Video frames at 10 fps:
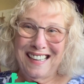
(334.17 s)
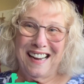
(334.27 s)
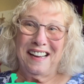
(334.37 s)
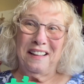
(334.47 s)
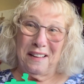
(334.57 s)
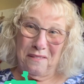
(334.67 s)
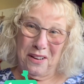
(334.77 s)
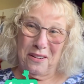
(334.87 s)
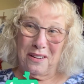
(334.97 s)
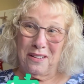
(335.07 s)
I love
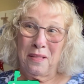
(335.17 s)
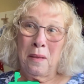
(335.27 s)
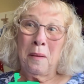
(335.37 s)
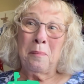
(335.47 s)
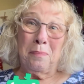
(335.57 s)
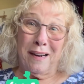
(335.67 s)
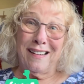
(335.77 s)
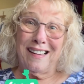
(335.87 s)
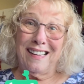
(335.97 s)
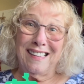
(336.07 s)
you all.
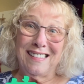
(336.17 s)
Bye.